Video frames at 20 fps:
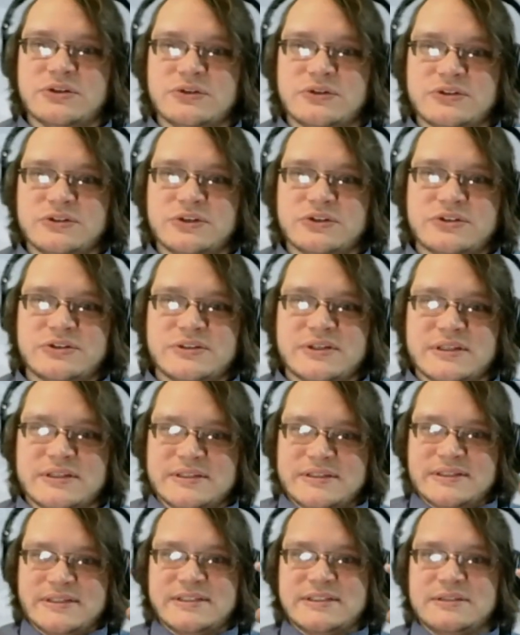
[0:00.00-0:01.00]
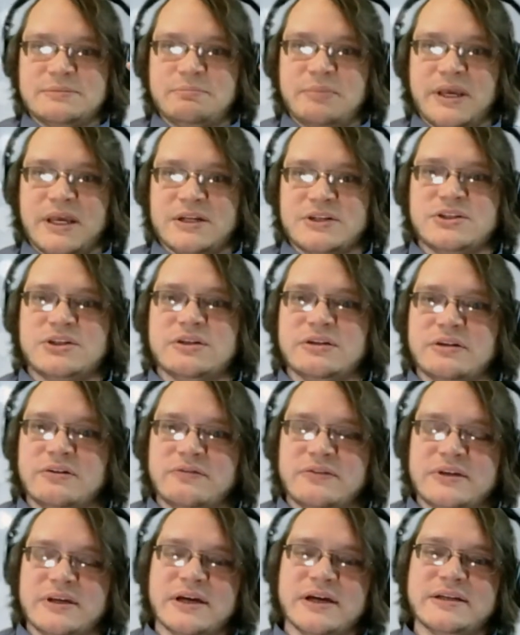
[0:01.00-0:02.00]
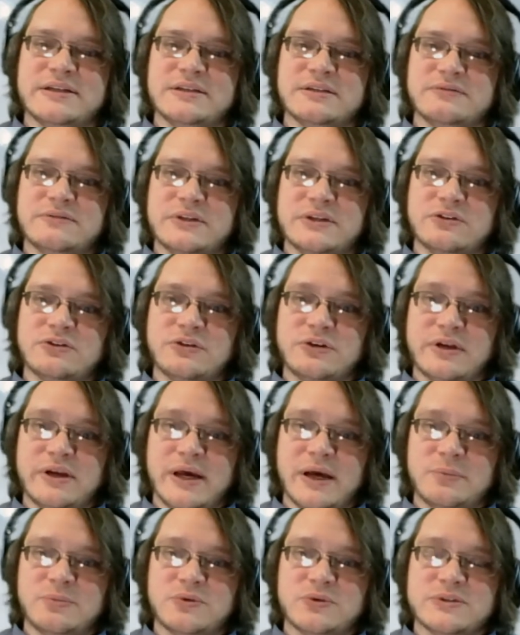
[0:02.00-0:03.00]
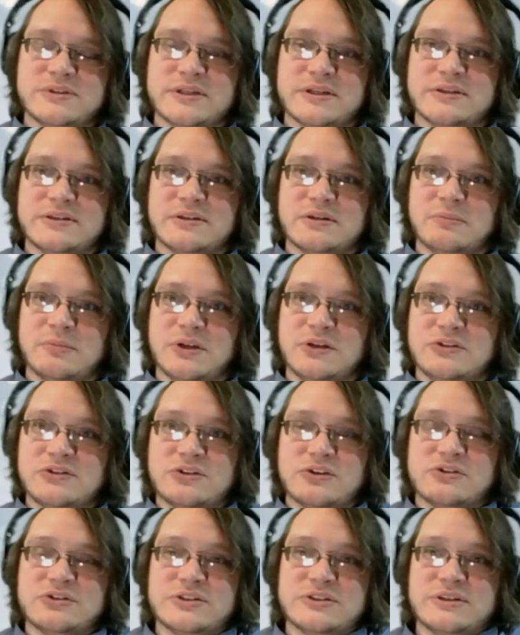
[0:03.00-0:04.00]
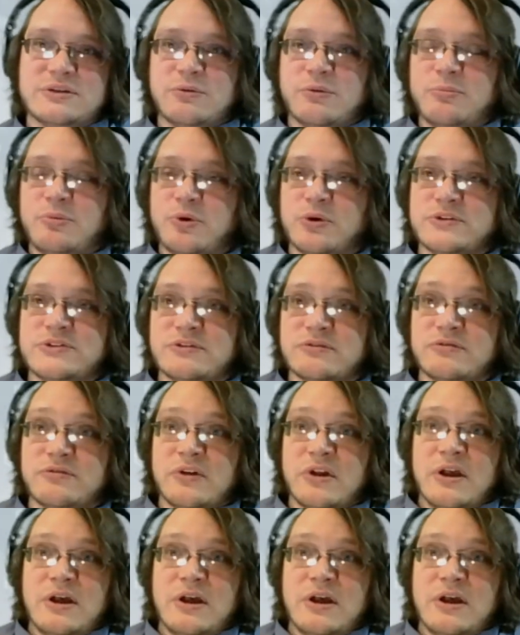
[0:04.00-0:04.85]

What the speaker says: you start to see this expansion of the idea of the endocannabinoid system, and you start to see reports of,